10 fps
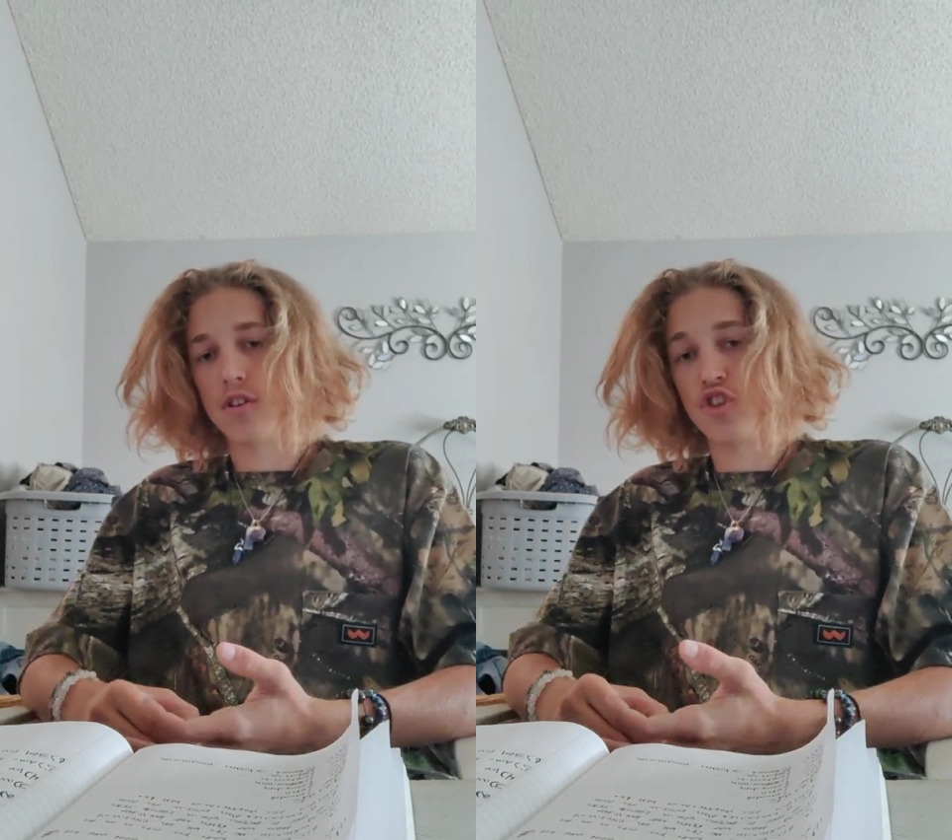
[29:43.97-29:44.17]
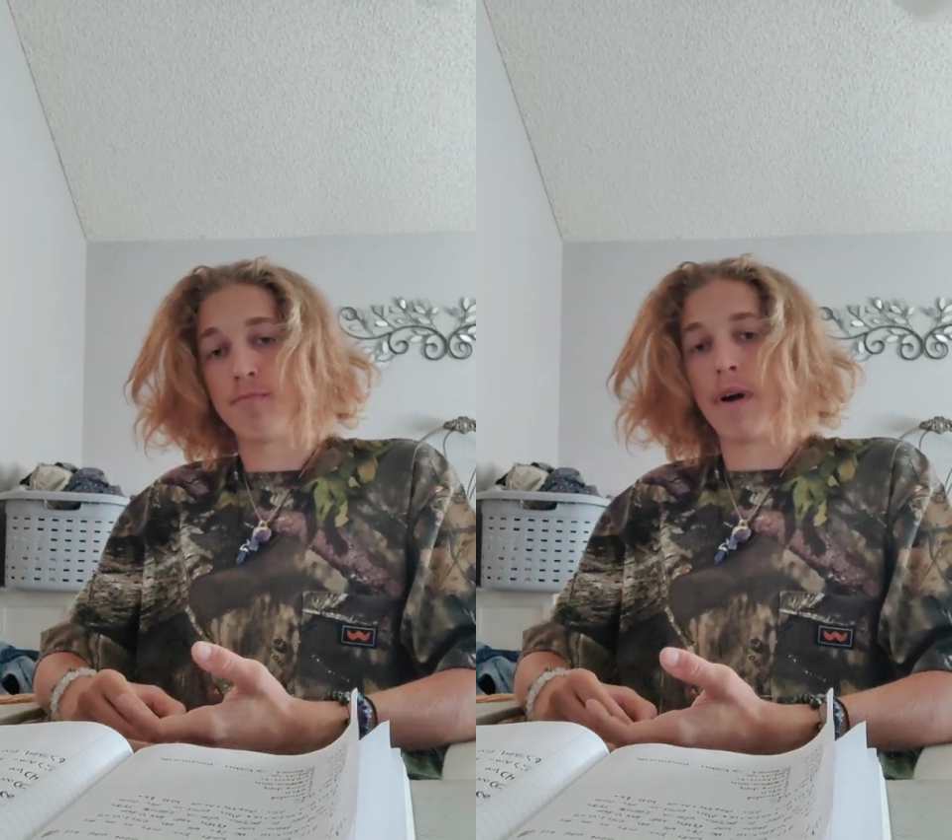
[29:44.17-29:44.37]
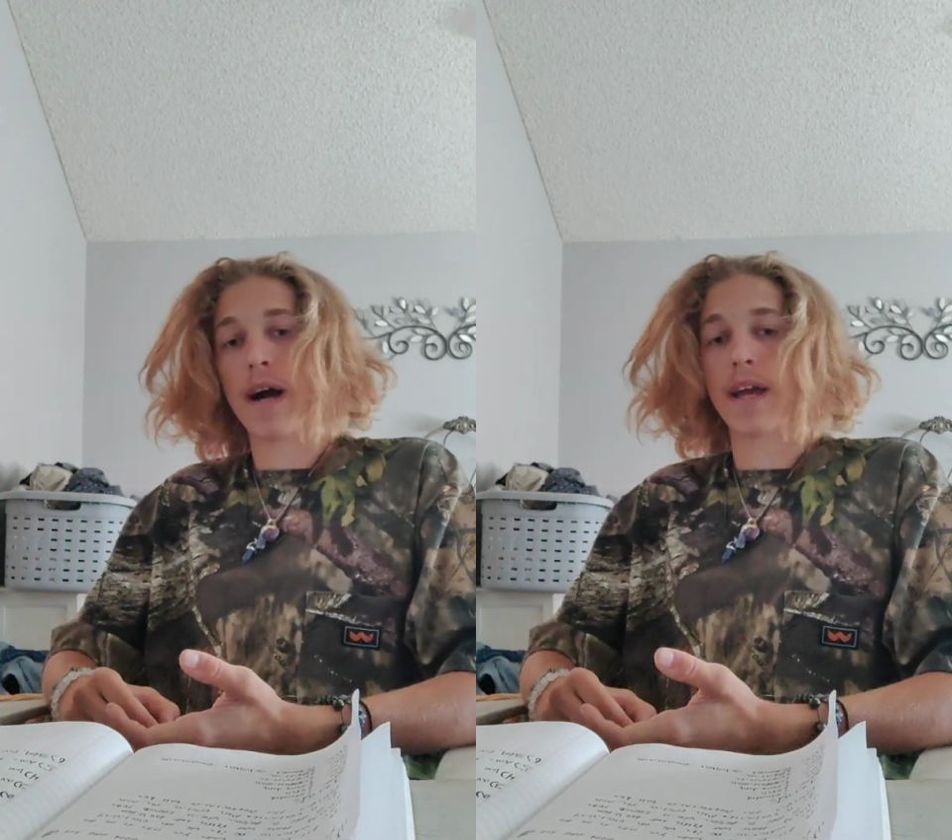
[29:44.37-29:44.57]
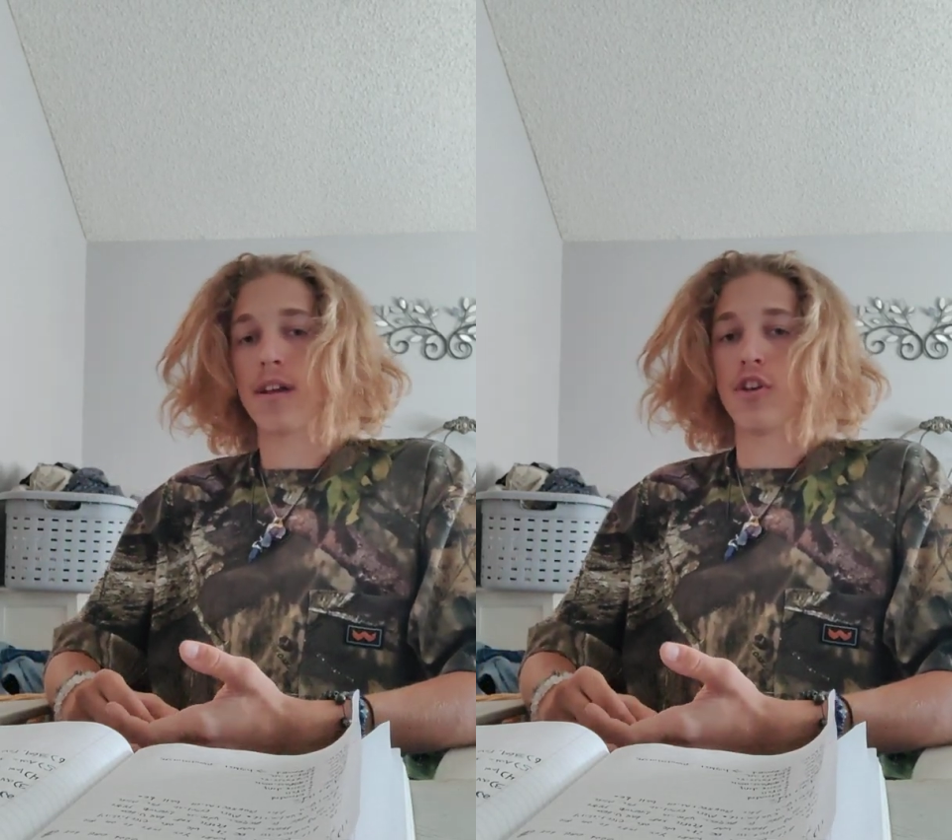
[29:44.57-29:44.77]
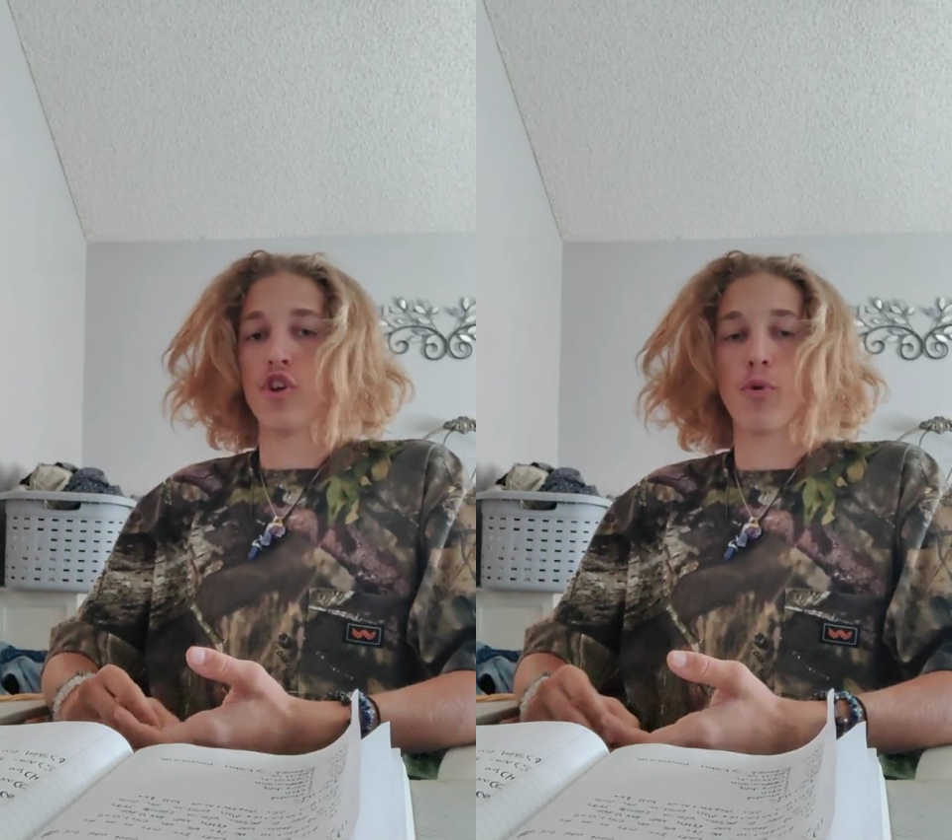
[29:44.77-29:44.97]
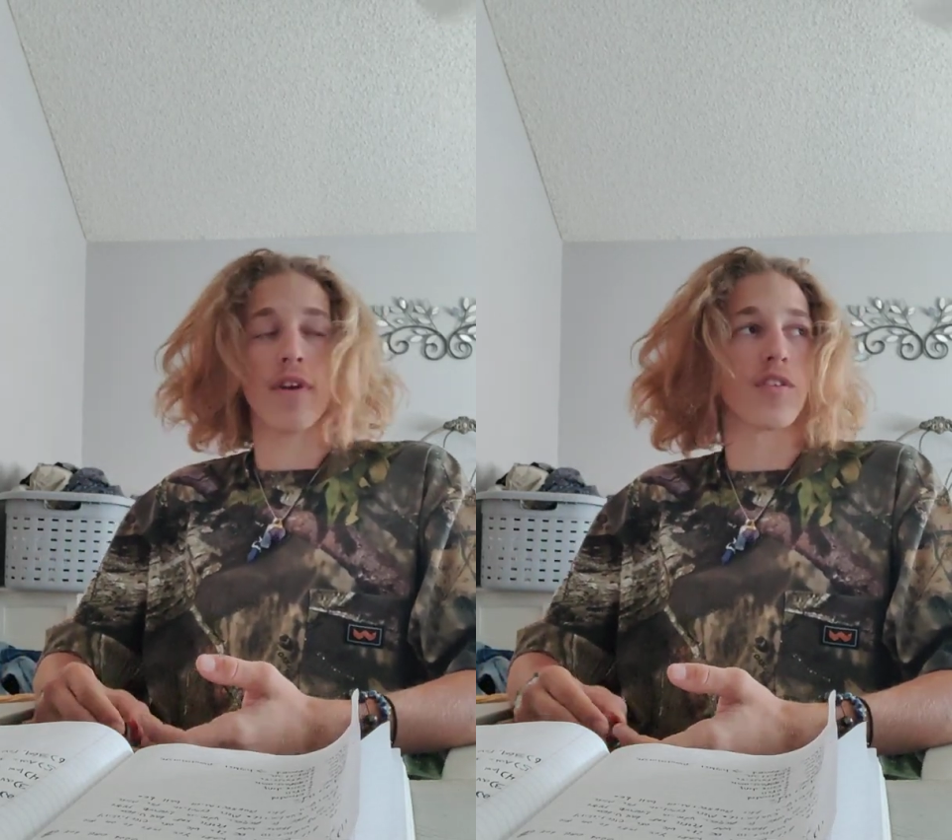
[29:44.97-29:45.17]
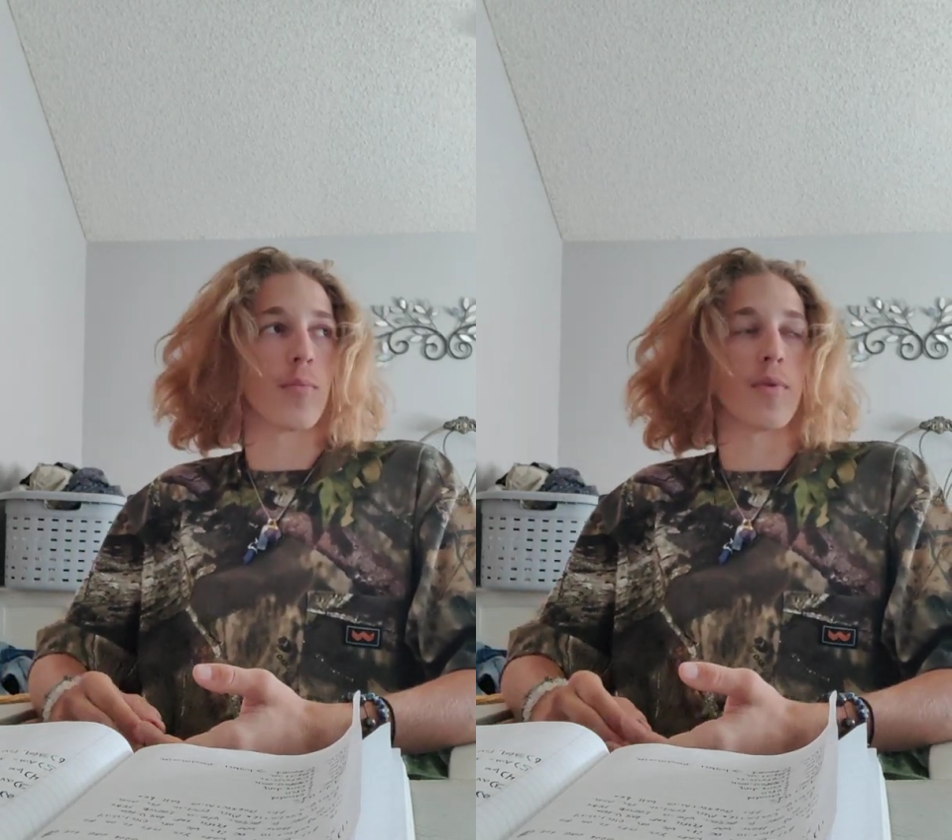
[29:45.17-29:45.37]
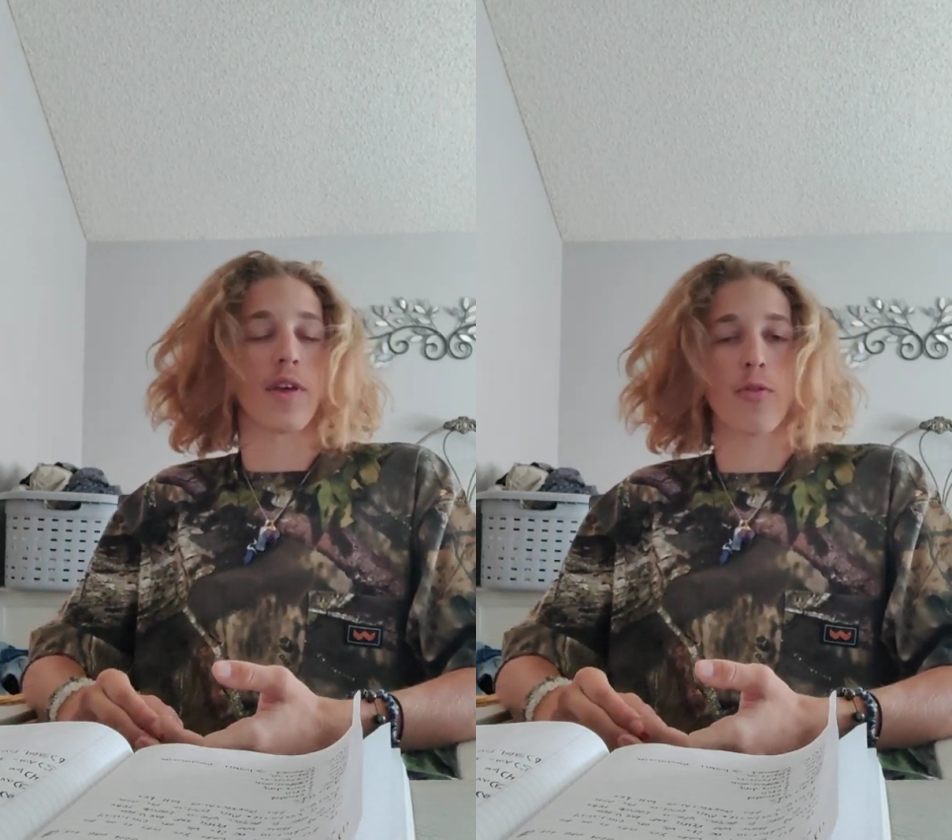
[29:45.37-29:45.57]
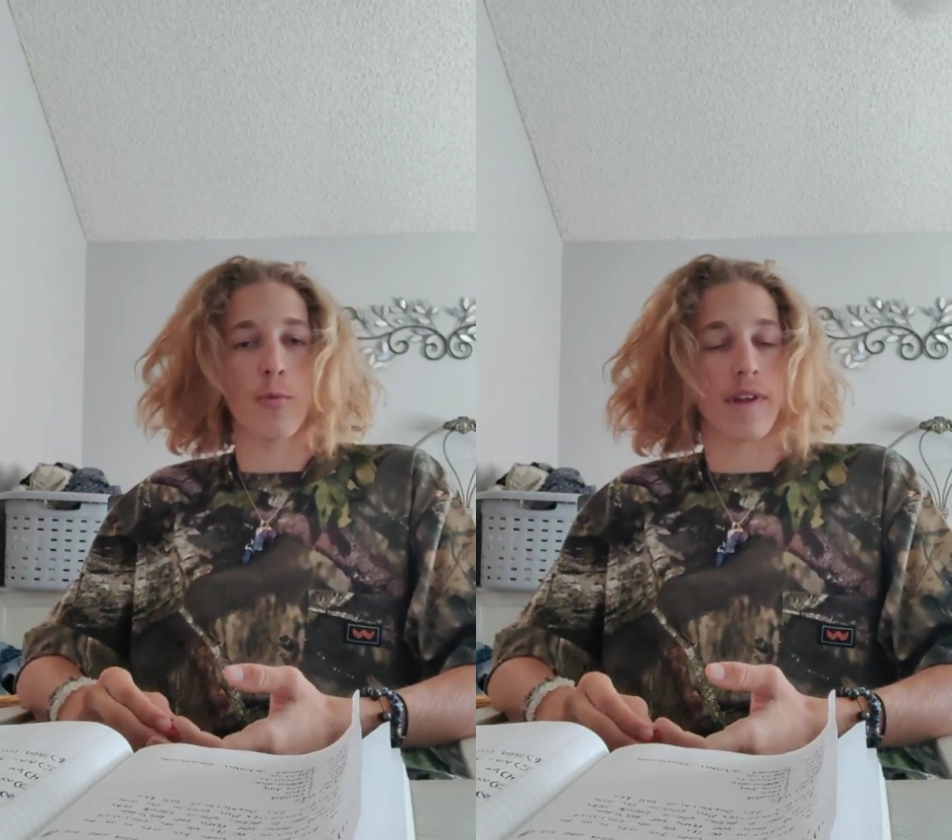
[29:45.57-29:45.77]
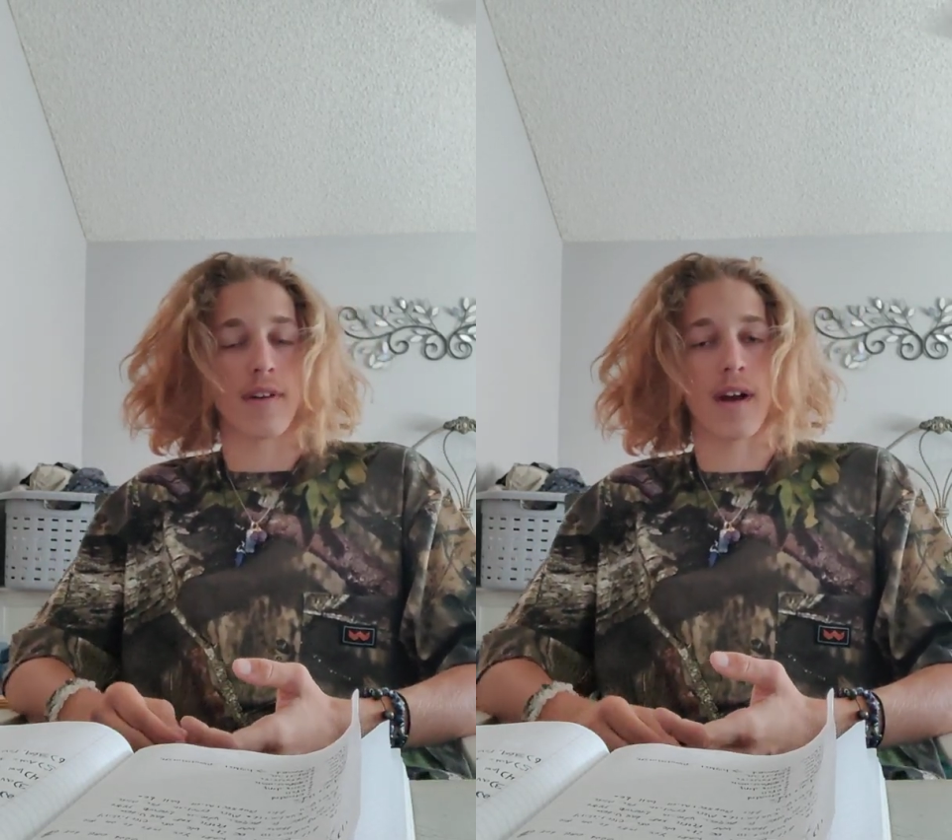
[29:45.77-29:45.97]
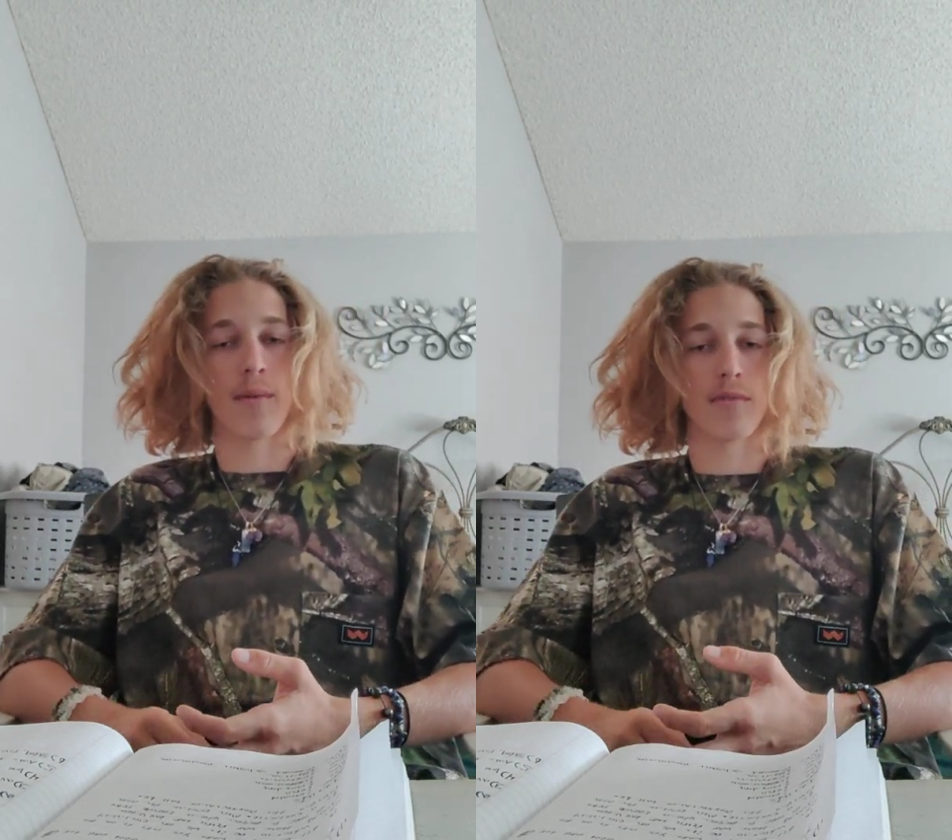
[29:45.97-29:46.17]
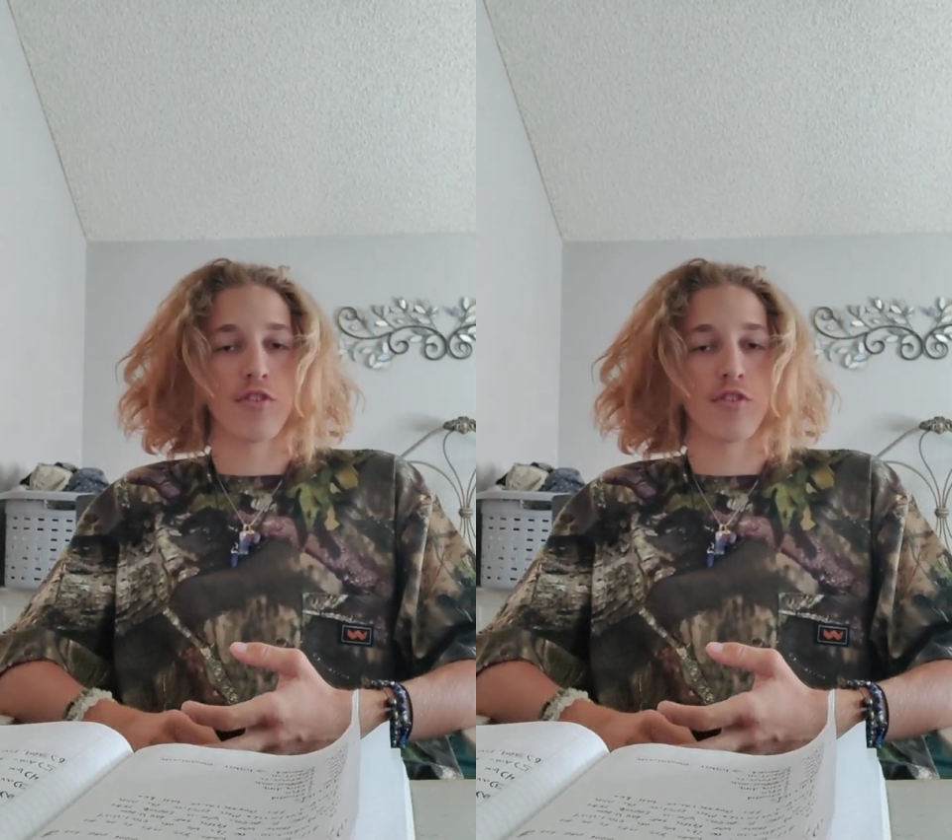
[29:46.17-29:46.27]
just by doing something 3 times,